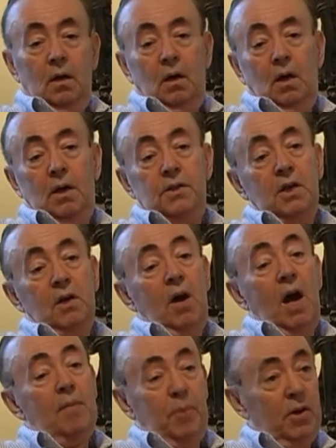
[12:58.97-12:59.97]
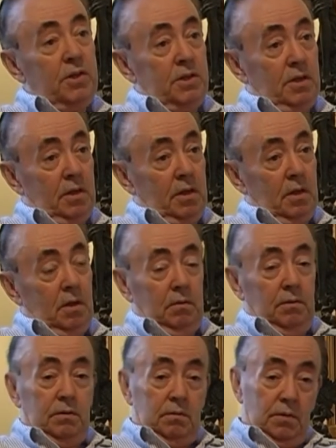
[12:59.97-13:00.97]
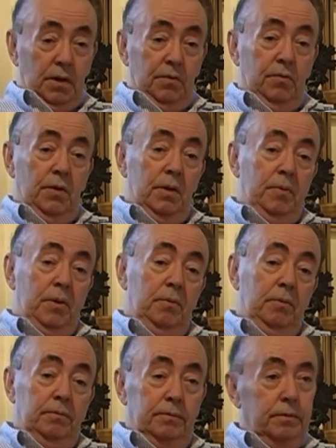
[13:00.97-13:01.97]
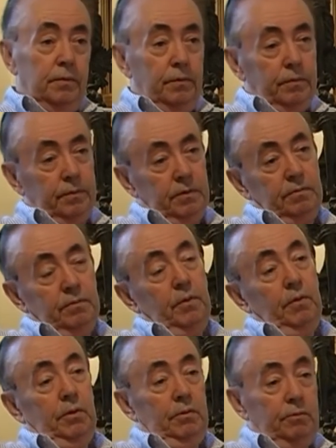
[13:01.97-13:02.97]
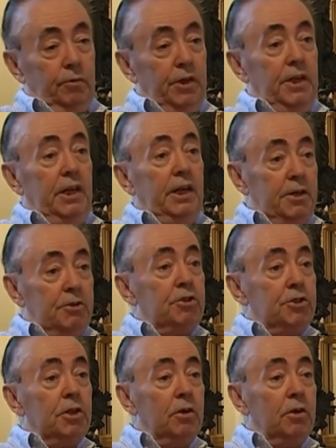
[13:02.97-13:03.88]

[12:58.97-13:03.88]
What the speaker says: And so I personally, and with quite a few other people, we were reading literature,